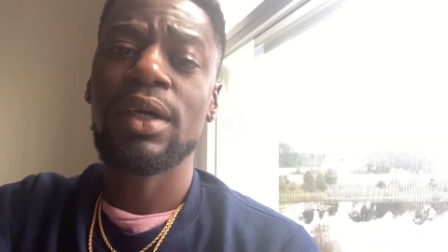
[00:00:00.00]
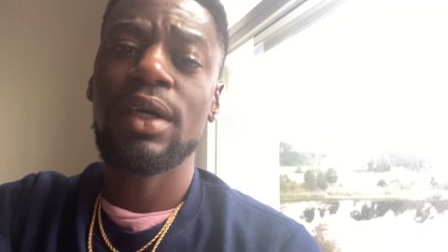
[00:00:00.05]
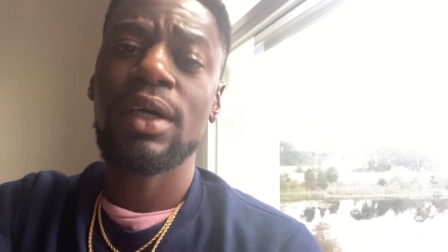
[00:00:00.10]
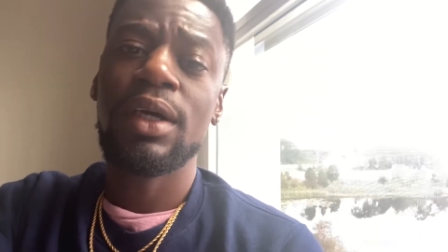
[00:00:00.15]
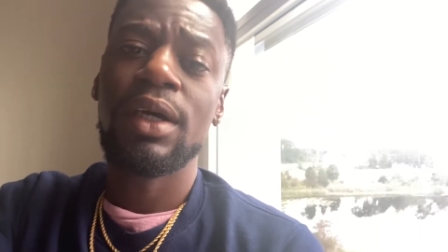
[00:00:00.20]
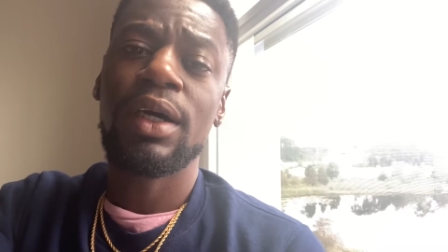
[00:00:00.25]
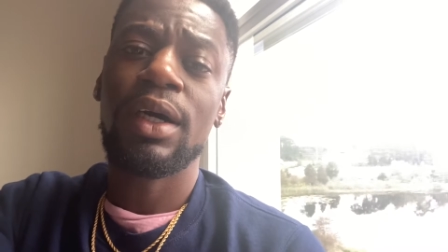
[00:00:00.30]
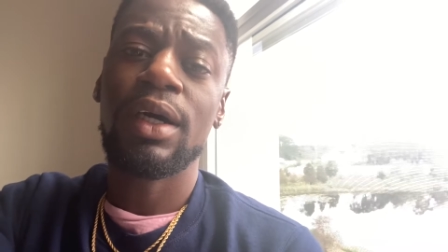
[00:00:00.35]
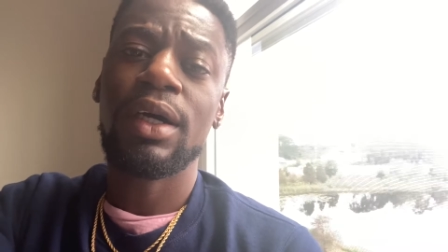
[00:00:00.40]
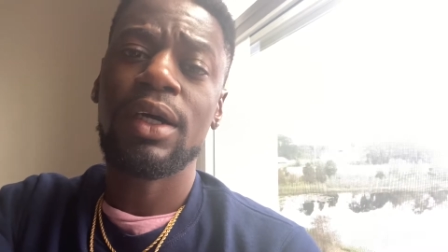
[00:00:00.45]

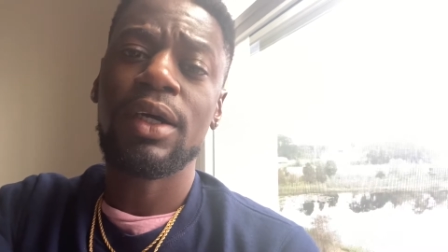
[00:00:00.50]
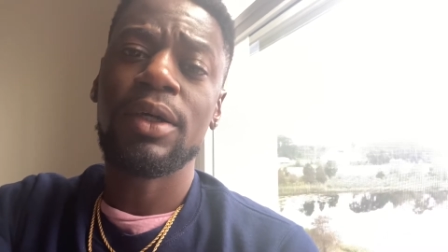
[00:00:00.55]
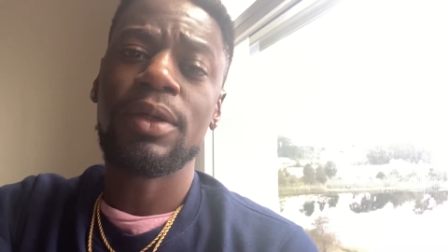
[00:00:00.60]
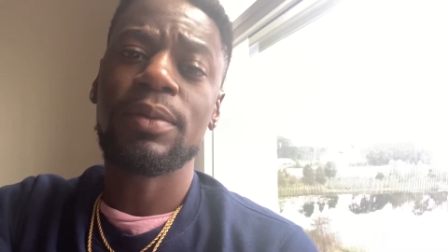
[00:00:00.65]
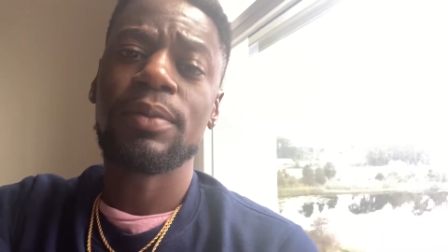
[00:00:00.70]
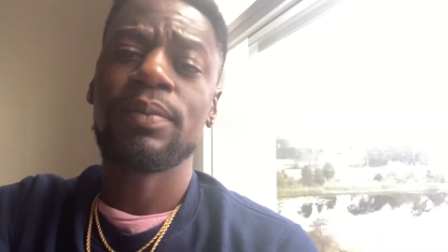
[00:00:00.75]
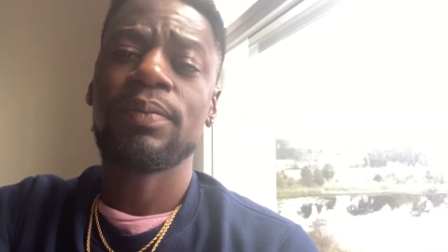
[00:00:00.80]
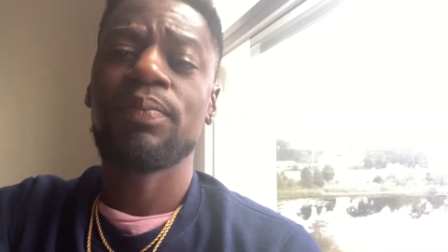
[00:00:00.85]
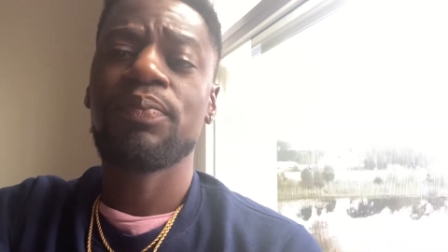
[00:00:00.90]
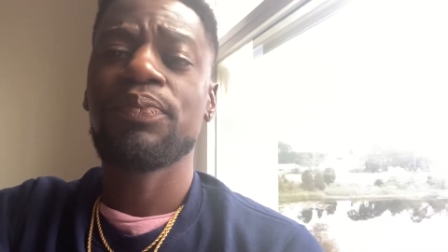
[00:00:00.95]

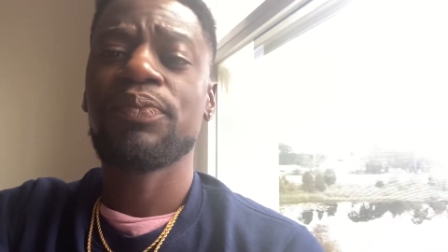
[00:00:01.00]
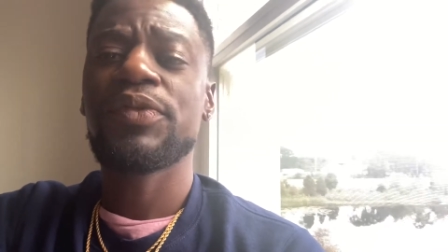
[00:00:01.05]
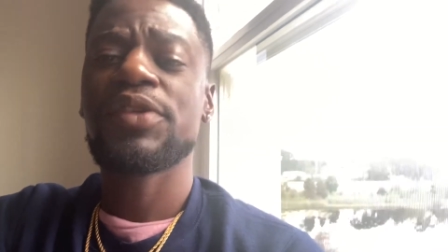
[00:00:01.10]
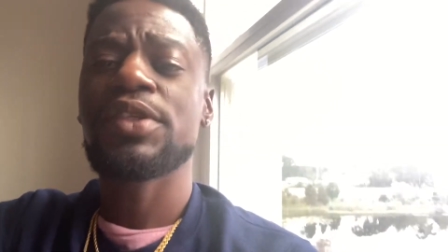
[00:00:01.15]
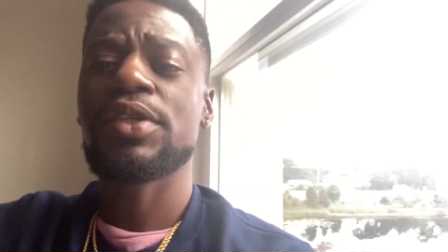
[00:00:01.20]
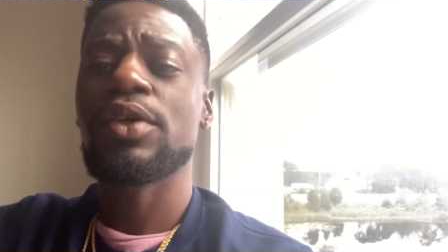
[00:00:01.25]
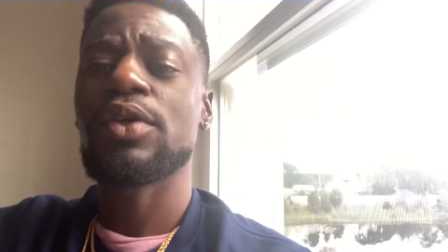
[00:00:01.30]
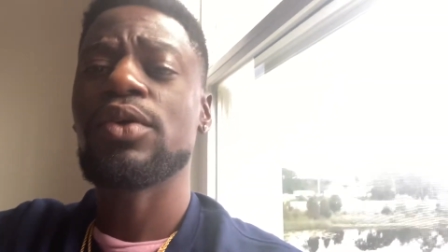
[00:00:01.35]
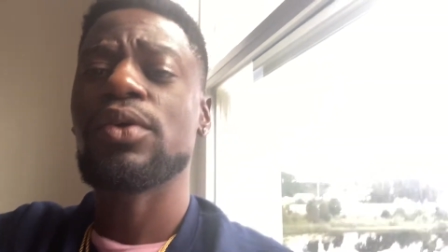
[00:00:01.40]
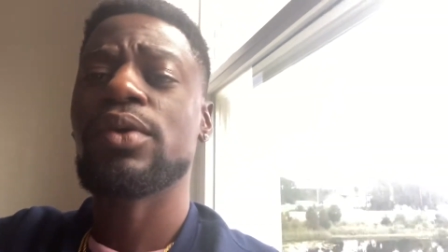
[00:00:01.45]

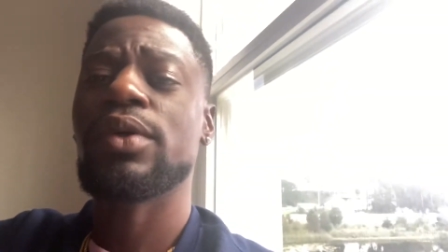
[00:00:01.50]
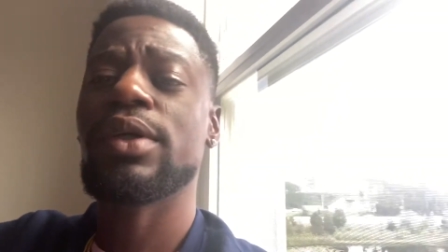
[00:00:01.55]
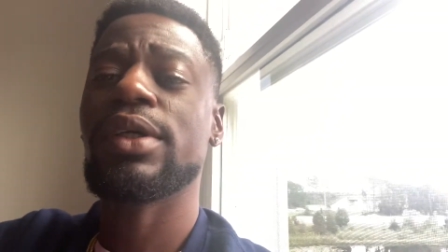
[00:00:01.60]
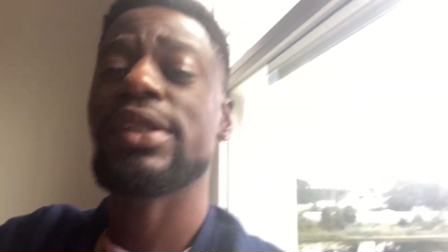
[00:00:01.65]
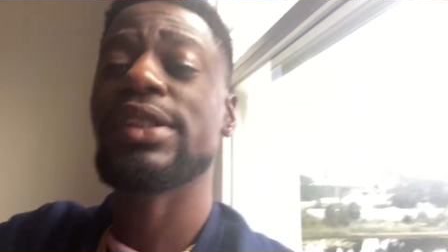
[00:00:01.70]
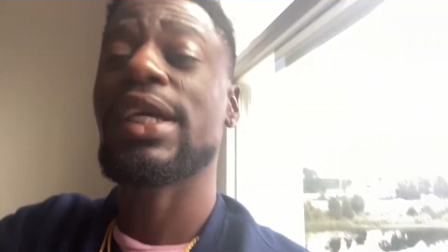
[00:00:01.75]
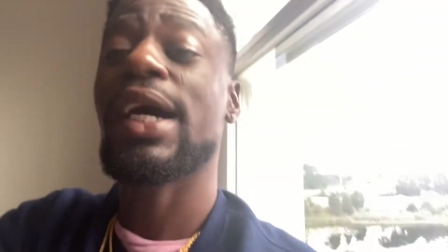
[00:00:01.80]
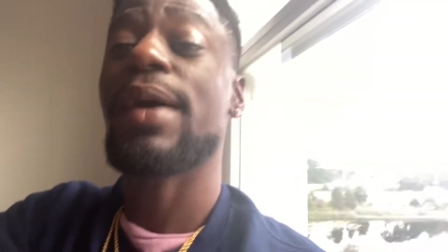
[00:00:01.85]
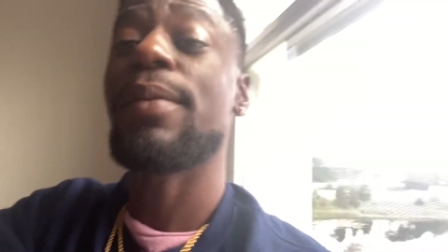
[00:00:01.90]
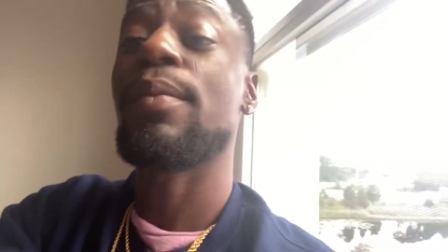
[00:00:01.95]

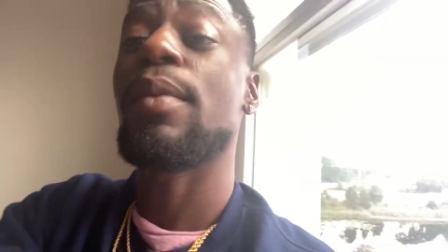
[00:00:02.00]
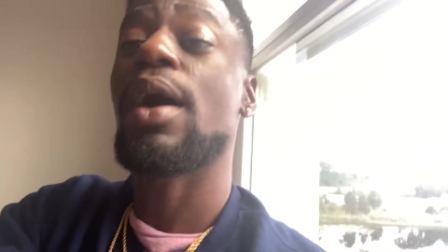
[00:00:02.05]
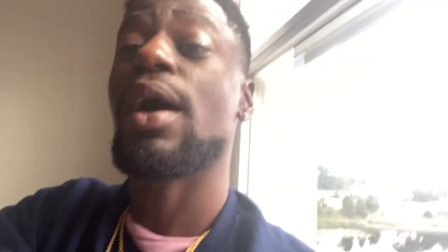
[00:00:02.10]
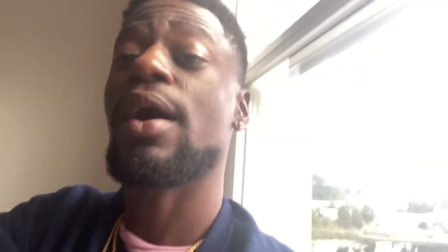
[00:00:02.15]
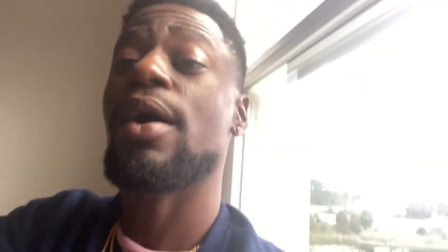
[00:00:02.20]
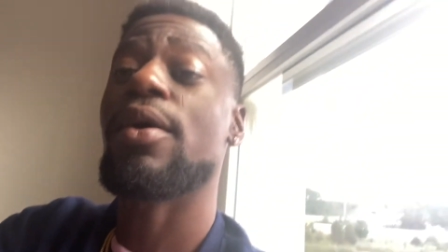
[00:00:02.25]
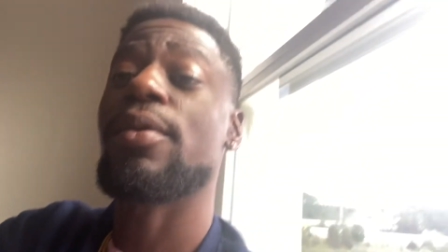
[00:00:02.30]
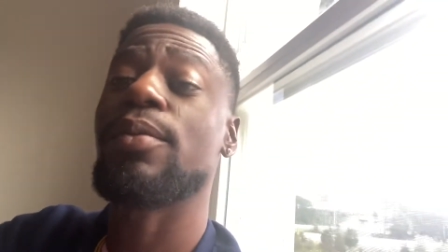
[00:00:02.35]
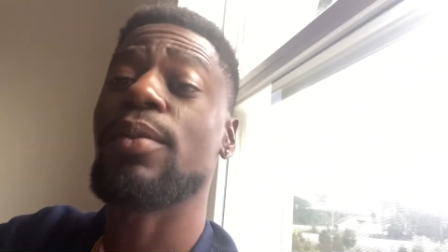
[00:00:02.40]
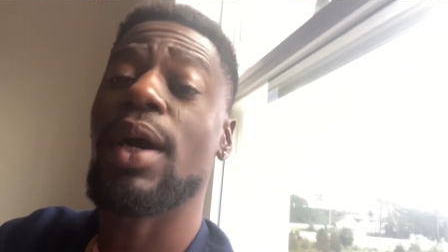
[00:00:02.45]
Because
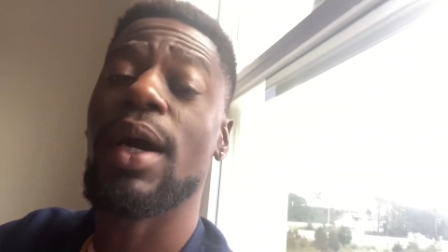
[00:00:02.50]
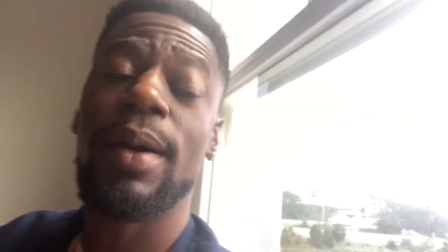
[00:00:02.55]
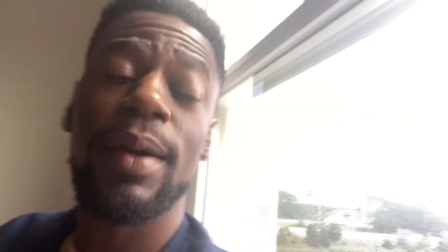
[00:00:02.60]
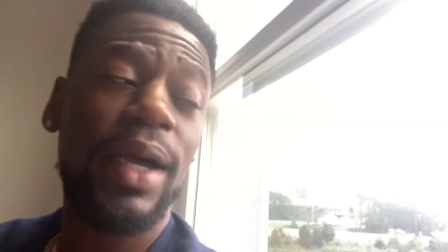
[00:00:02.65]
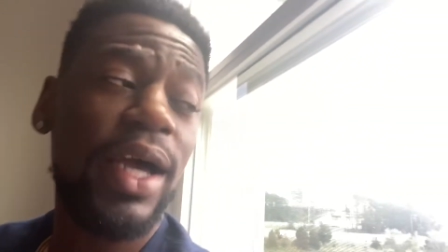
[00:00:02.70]
I